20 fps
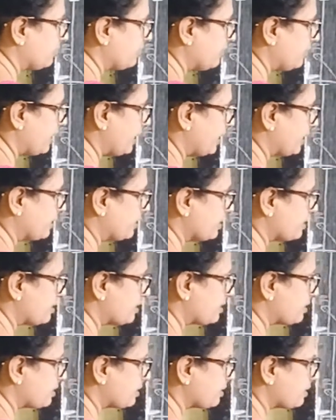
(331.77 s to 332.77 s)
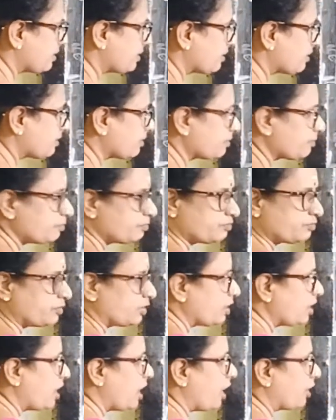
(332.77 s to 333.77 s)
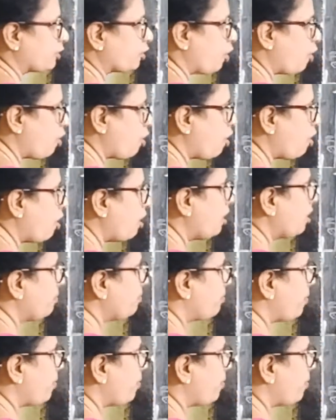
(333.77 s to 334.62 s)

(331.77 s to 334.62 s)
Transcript: like this, at all